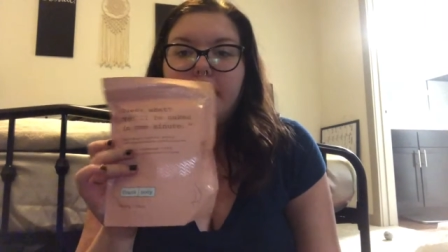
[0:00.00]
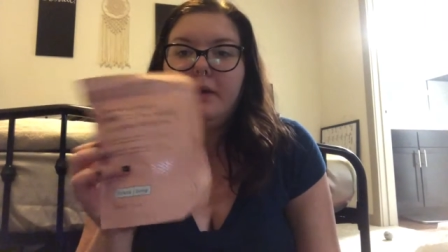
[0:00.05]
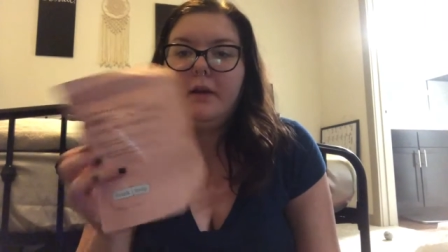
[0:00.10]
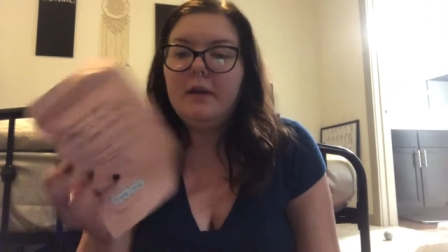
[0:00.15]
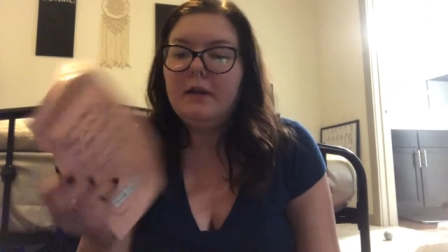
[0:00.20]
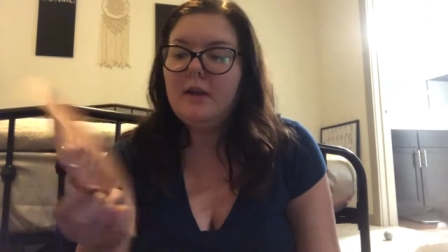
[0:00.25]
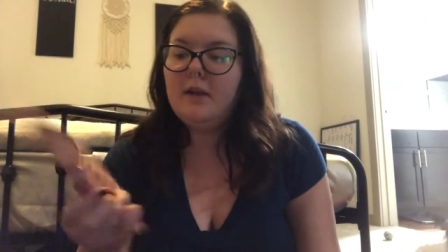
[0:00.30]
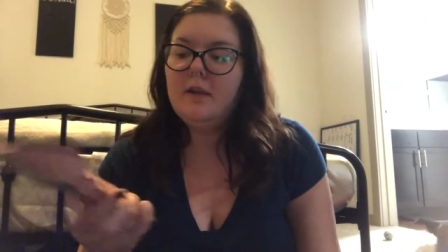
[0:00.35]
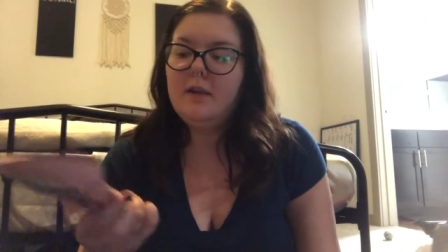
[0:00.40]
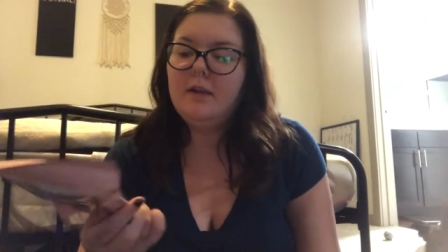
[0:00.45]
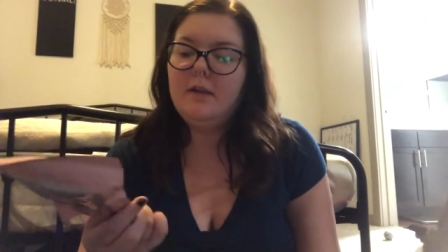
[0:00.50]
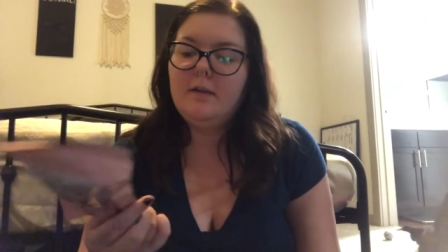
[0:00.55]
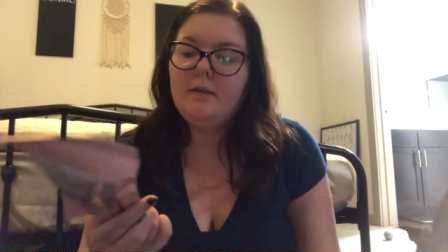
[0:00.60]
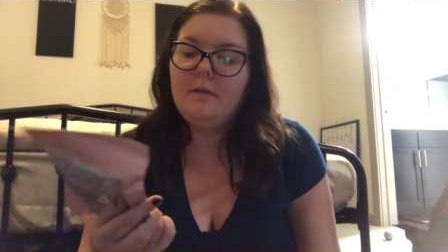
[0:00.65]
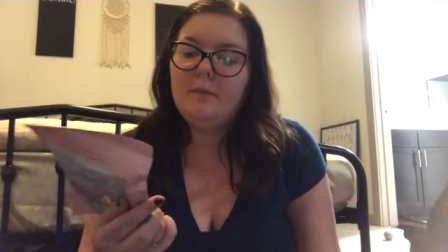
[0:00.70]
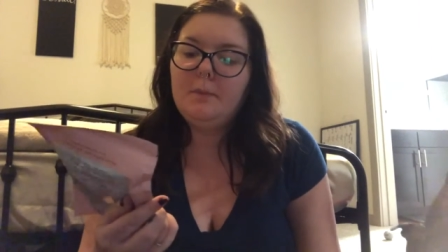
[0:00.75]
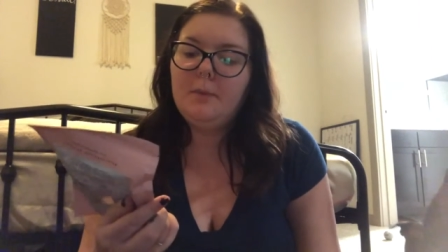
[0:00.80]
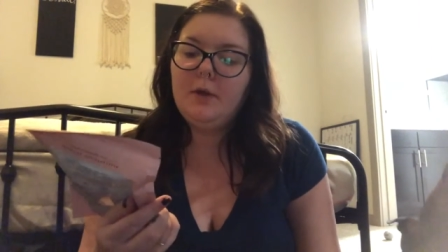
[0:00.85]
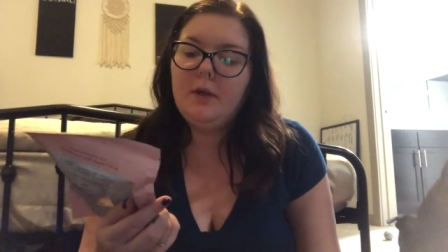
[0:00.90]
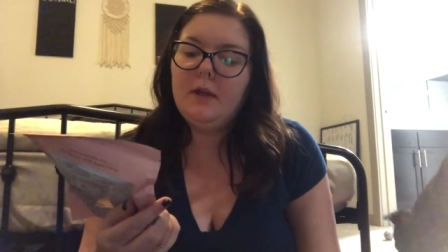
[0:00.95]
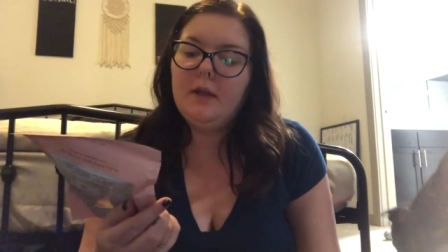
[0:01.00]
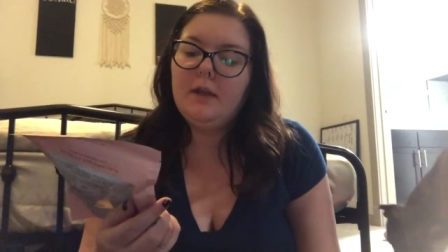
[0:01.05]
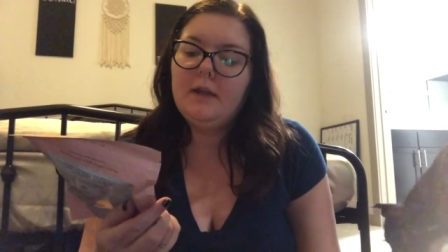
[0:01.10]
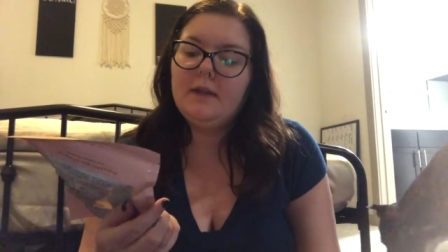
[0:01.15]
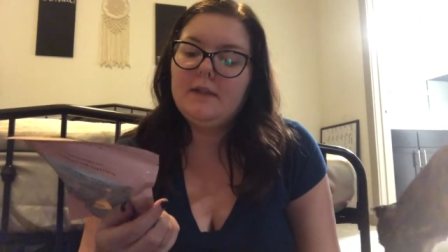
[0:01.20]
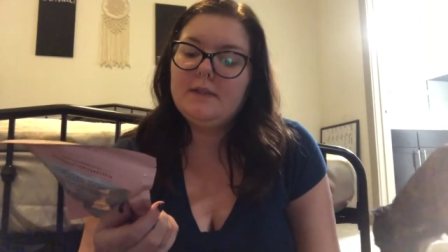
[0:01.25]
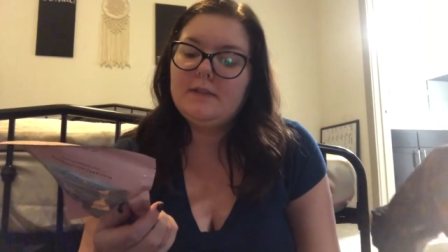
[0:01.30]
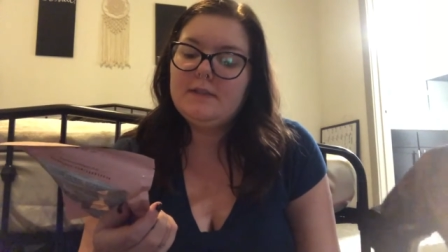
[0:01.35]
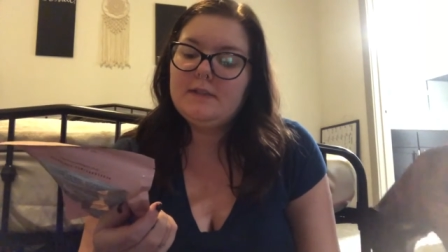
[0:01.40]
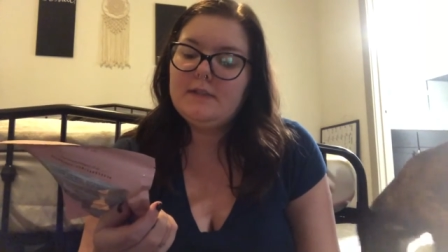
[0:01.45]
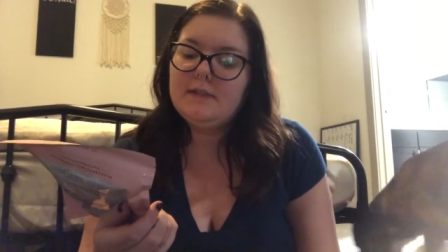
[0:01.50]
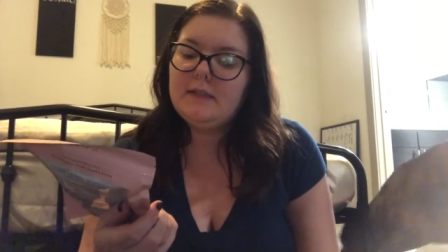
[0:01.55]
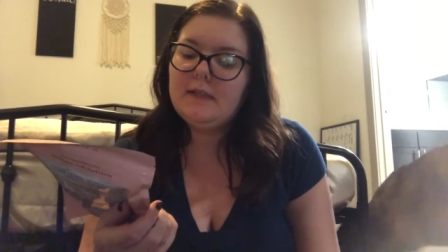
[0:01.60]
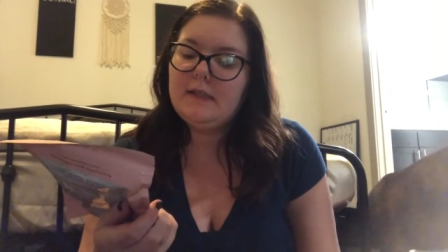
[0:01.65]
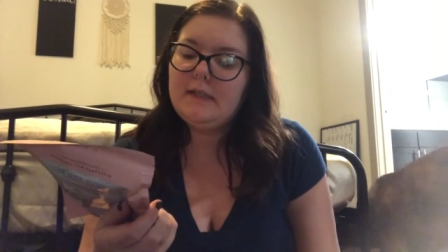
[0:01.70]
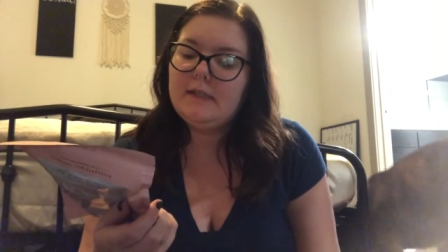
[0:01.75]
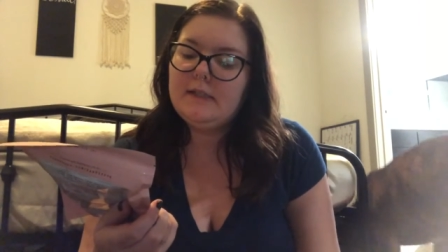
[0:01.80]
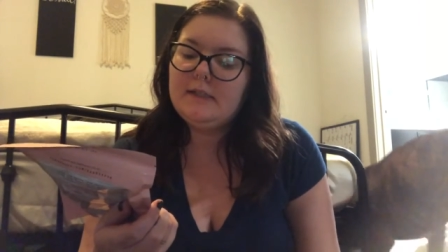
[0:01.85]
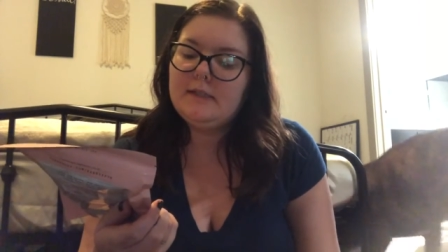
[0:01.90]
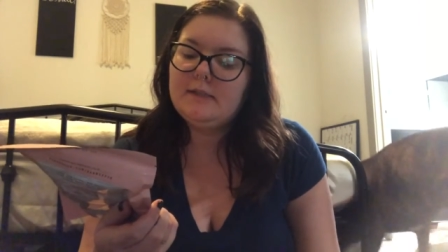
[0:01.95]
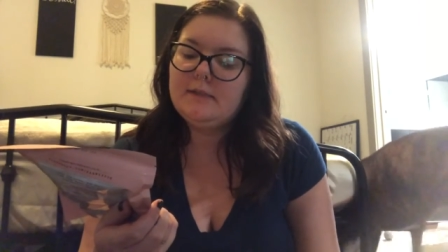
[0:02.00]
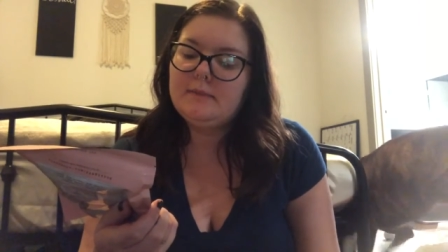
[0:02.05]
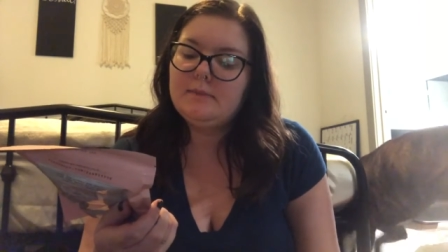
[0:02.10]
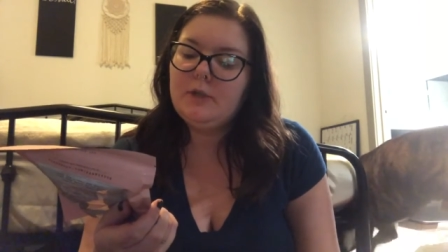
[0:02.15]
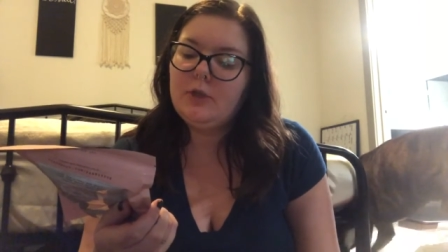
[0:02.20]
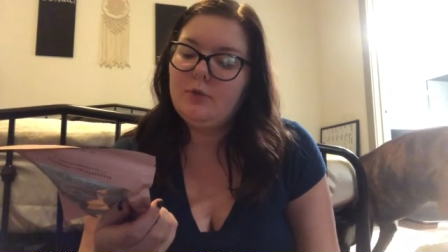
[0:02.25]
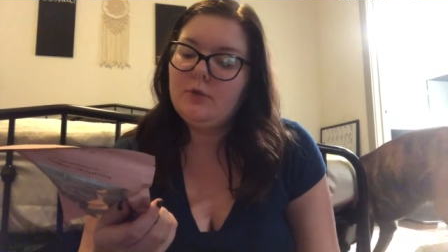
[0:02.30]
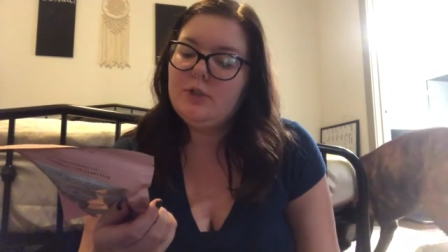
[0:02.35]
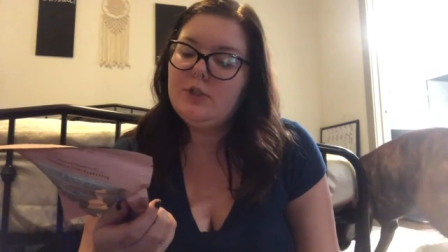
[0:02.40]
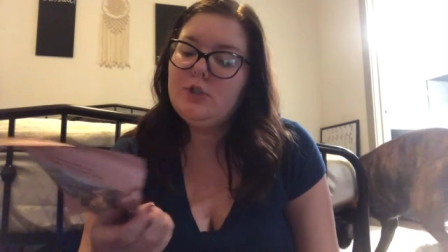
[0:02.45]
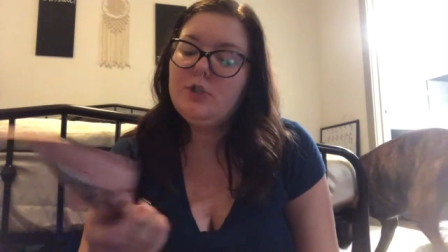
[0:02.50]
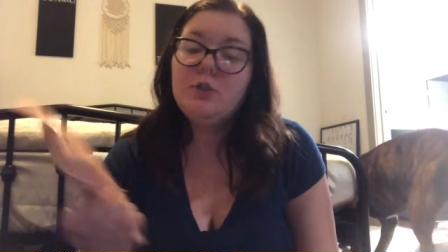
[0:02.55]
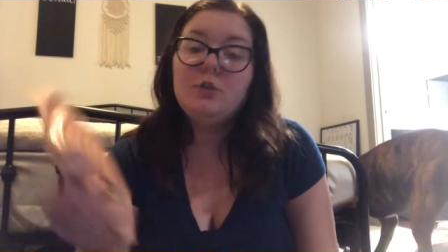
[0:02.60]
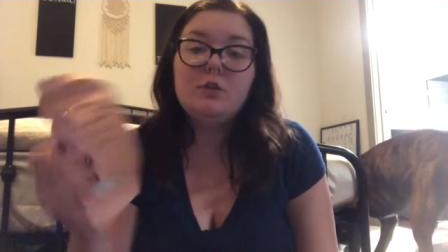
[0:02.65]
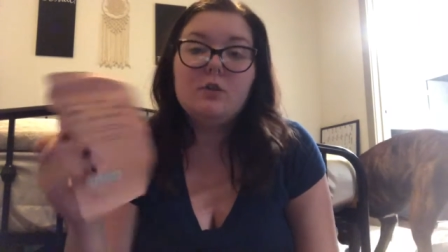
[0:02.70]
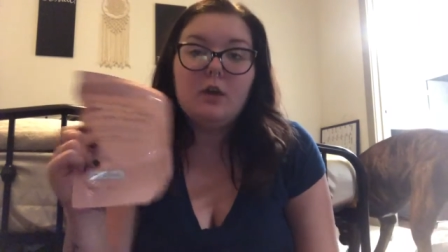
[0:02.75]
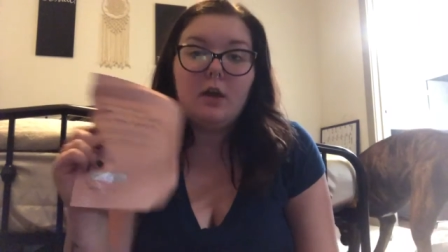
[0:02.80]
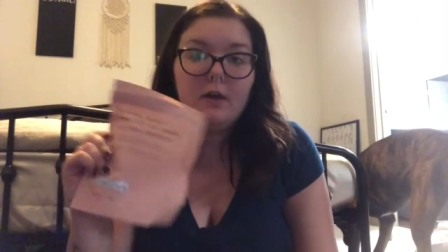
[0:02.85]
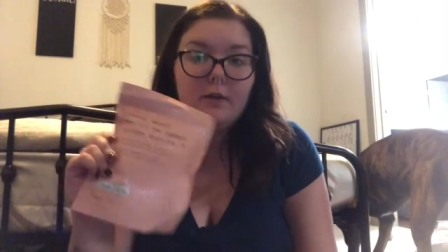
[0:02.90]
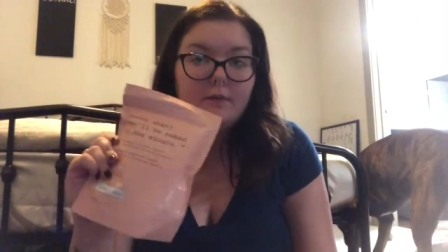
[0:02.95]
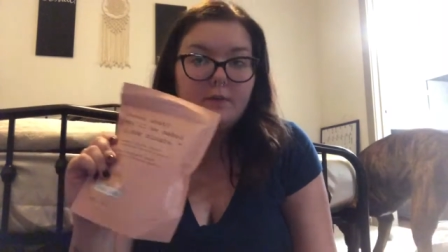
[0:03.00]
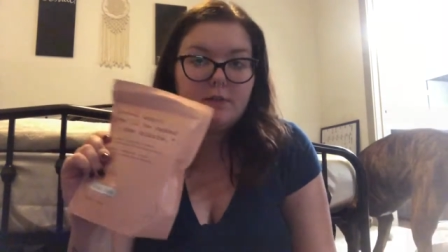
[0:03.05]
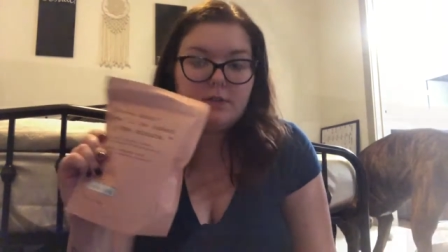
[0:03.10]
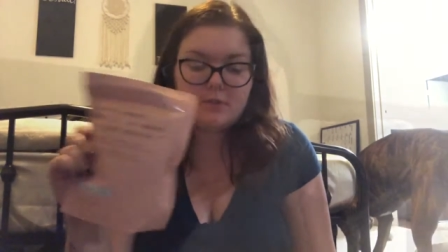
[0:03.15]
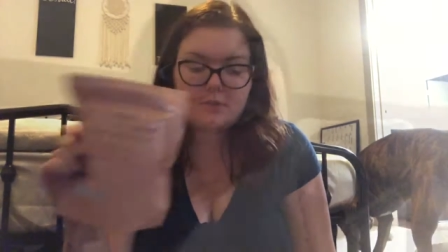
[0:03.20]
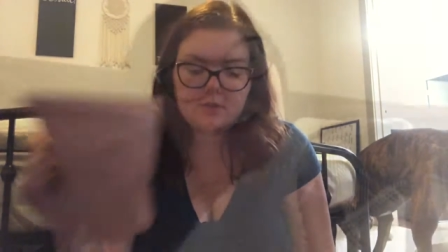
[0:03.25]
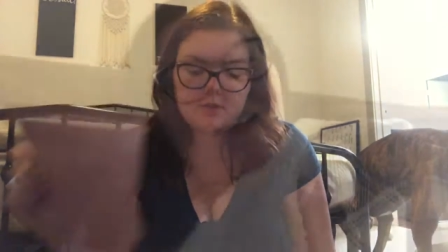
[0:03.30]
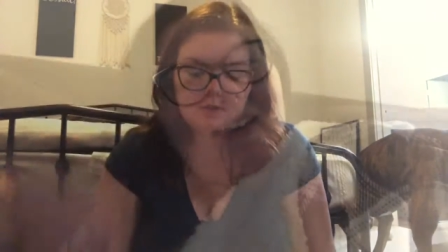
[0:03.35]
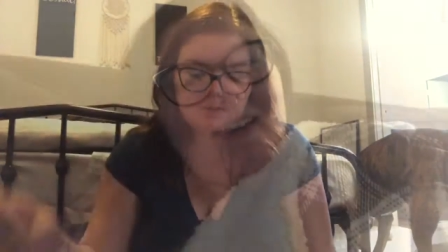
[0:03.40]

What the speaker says: Body brand original coffee scrub.